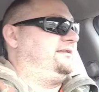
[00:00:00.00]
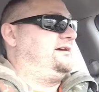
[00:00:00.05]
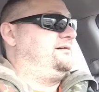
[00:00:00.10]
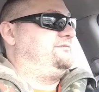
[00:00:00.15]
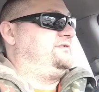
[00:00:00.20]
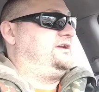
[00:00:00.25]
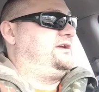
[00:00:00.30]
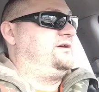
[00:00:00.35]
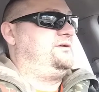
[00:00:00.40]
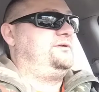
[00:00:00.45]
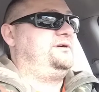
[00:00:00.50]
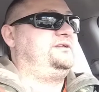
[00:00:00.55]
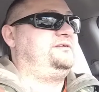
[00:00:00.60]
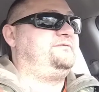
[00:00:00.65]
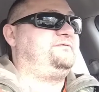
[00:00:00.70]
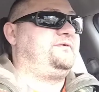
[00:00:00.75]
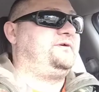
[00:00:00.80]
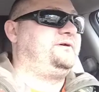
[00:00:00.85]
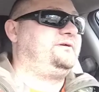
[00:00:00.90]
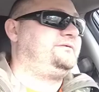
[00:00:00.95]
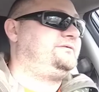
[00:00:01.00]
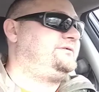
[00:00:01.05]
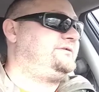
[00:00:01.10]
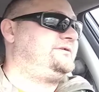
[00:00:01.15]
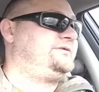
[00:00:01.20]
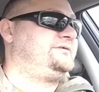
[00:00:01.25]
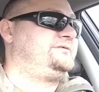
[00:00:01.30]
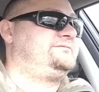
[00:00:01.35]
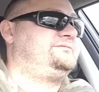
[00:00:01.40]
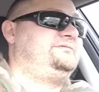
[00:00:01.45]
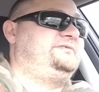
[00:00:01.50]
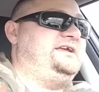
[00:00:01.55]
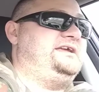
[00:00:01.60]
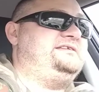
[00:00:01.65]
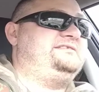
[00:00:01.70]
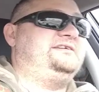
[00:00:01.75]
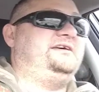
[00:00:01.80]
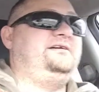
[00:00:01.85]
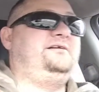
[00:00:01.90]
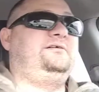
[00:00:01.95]
love to go into further
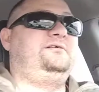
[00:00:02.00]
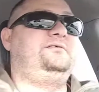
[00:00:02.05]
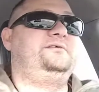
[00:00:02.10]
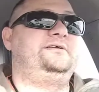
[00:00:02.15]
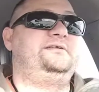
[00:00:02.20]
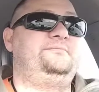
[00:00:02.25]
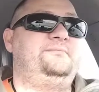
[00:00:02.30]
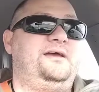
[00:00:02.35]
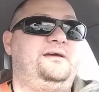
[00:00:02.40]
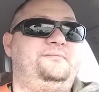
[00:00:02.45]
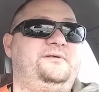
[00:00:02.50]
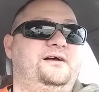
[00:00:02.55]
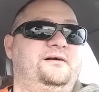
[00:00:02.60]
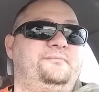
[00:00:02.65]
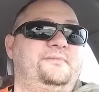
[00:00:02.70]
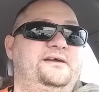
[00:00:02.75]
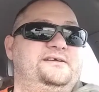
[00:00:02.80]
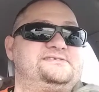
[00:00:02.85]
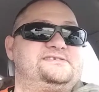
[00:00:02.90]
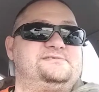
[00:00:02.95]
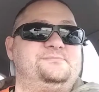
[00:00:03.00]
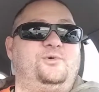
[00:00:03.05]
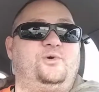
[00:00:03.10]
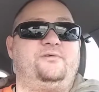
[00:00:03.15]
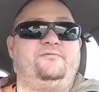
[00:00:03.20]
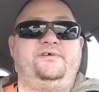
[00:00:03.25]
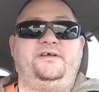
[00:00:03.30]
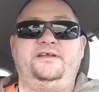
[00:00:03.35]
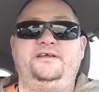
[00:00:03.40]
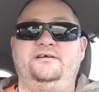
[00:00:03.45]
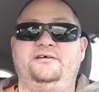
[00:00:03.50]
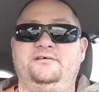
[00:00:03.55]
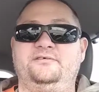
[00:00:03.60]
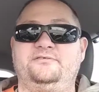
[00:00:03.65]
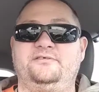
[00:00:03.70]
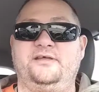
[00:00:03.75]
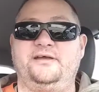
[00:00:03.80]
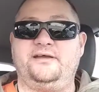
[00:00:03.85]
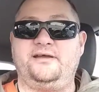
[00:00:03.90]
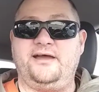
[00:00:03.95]
detail, and maybe I'll make some more
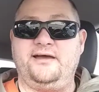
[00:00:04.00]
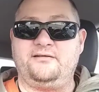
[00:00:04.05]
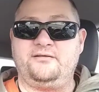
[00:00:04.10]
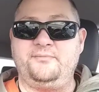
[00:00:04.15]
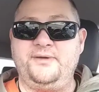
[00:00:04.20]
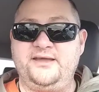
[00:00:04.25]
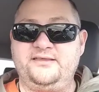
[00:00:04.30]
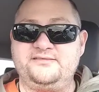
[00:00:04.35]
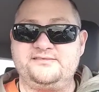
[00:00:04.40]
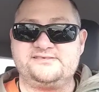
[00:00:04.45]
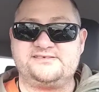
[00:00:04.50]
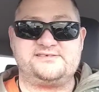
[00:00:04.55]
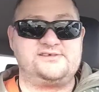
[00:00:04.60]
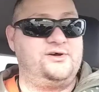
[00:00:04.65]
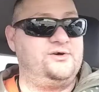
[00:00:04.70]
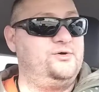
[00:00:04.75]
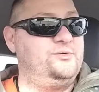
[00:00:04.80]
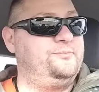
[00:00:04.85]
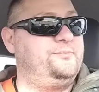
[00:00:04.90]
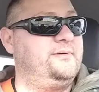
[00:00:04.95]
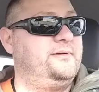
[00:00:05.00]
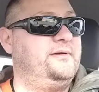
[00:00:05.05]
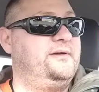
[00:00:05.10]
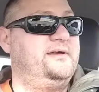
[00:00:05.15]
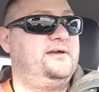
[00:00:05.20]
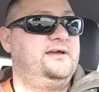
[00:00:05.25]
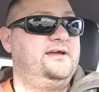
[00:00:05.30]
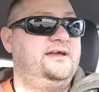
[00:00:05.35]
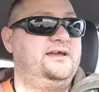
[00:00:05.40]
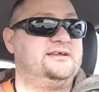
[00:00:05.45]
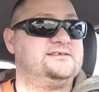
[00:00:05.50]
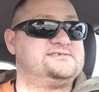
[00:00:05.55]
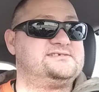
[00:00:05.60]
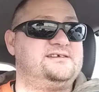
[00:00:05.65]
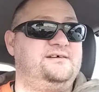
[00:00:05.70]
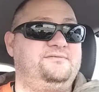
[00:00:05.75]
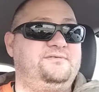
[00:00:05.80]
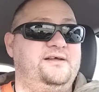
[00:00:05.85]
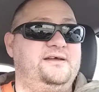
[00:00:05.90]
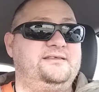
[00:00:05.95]
videos like how to make the soap and
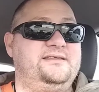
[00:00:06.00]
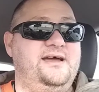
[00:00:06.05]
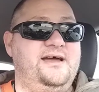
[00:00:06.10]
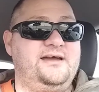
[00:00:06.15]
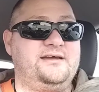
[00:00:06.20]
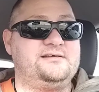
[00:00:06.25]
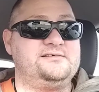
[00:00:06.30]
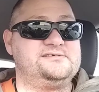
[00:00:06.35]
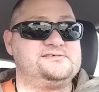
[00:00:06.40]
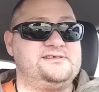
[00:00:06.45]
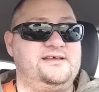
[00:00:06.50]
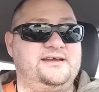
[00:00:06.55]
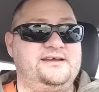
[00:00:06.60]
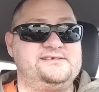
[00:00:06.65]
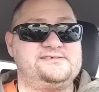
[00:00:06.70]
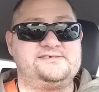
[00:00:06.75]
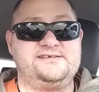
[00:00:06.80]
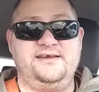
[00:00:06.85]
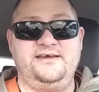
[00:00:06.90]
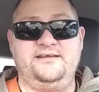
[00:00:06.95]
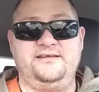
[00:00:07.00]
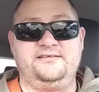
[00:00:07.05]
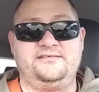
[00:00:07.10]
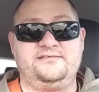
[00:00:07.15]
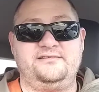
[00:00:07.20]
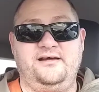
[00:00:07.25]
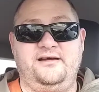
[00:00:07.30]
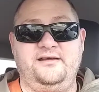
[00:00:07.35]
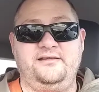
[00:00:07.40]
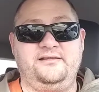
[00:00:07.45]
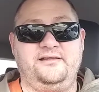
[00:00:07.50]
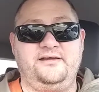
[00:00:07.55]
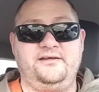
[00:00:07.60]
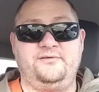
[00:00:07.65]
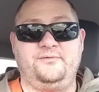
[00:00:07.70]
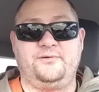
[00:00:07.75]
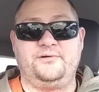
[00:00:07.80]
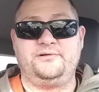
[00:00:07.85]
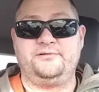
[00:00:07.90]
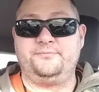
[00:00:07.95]
stuff like that. Because like I said, it's not
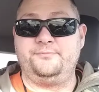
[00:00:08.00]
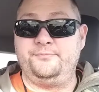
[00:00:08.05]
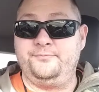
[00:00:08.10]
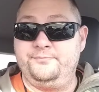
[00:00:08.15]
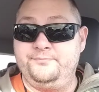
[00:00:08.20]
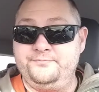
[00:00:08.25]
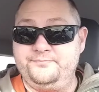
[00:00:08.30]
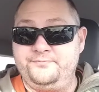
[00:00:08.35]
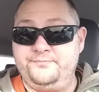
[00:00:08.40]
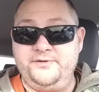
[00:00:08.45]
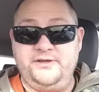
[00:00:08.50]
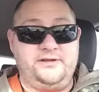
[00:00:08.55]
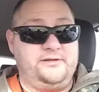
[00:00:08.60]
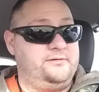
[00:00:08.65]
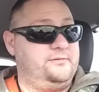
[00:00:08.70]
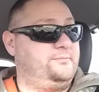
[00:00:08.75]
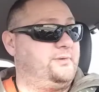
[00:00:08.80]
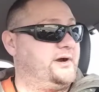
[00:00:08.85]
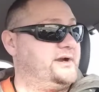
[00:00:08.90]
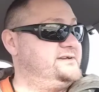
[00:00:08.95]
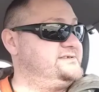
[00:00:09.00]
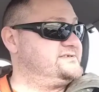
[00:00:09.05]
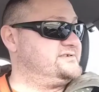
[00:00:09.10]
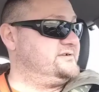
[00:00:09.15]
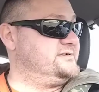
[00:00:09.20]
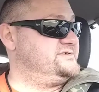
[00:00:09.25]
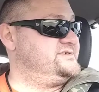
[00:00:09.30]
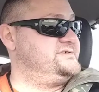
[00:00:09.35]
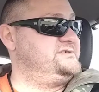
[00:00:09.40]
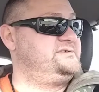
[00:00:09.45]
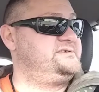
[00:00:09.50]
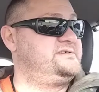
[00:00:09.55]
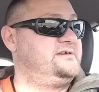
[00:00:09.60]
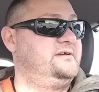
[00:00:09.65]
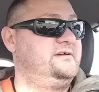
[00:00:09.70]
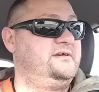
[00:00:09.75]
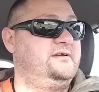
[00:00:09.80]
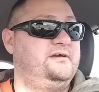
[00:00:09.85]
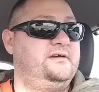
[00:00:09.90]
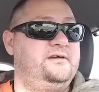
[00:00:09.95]
like we're, brain surgeons
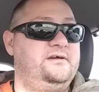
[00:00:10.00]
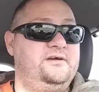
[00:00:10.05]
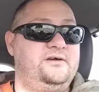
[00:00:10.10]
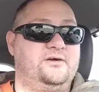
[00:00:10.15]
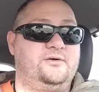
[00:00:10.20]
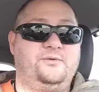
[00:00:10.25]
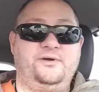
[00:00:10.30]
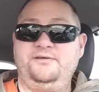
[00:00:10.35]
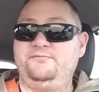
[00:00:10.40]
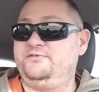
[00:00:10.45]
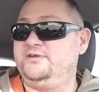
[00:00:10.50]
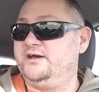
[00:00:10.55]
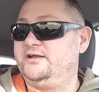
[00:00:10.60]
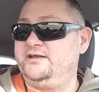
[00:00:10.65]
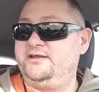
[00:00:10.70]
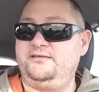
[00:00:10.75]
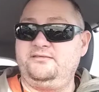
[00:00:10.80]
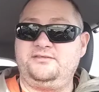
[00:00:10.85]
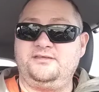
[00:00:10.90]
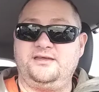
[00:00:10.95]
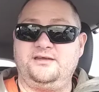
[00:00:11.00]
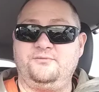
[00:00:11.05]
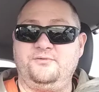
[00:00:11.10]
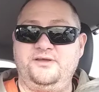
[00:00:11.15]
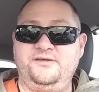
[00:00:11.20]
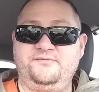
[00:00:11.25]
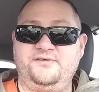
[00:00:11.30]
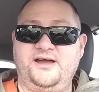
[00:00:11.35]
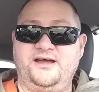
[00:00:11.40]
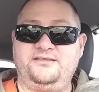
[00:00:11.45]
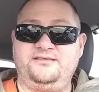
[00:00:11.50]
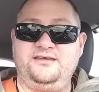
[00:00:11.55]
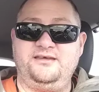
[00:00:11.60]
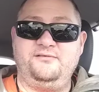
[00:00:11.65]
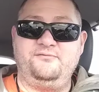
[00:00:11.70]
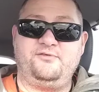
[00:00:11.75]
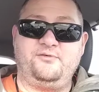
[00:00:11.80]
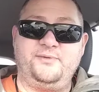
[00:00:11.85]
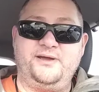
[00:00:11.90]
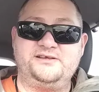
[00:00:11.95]
or we've done anything. We've got the
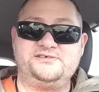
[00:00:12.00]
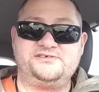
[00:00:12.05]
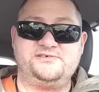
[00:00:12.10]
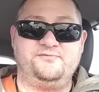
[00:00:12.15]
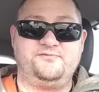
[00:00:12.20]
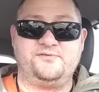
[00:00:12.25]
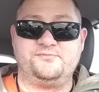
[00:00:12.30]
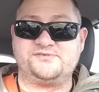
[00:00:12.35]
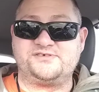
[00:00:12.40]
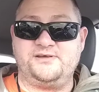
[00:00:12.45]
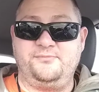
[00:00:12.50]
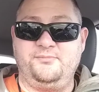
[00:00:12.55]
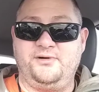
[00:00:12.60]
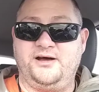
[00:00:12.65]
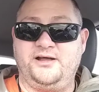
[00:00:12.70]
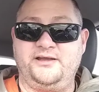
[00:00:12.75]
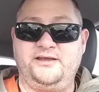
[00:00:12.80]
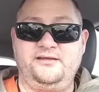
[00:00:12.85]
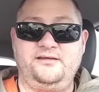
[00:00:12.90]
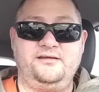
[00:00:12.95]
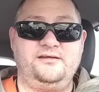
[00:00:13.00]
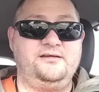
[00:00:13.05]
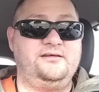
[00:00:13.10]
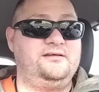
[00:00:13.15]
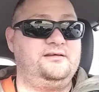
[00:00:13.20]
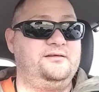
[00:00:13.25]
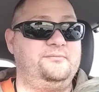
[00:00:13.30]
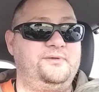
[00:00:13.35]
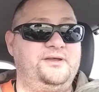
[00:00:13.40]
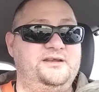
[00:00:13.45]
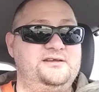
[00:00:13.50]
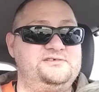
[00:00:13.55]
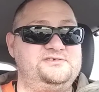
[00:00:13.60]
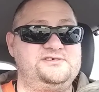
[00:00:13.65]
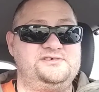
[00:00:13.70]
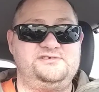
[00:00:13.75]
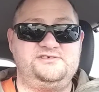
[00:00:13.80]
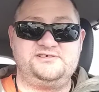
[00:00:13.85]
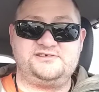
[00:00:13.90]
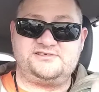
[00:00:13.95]
information from somebody. It
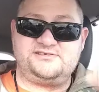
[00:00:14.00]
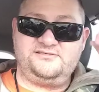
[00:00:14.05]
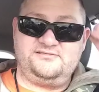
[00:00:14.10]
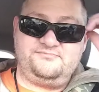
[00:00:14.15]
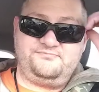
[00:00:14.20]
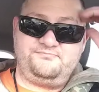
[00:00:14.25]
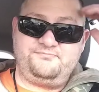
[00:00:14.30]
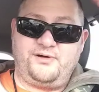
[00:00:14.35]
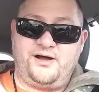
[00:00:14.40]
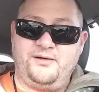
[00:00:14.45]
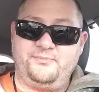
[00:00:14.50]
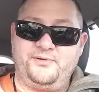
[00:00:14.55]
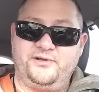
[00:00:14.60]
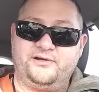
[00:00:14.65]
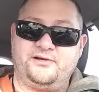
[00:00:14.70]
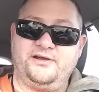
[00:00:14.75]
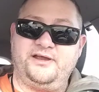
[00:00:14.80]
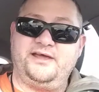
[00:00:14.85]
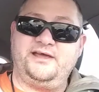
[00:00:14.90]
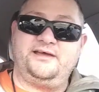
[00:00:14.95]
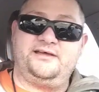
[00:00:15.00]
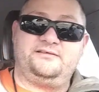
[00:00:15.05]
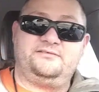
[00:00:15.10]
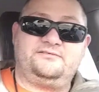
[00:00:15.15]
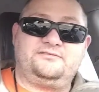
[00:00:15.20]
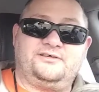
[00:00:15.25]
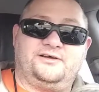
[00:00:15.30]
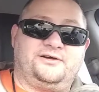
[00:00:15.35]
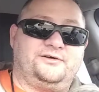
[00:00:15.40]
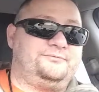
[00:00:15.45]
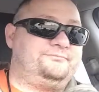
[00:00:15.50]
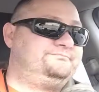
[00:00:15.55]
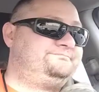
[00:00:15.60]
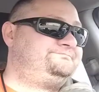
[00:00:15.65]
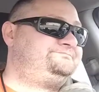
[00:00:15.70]
didn't just pop in our head. So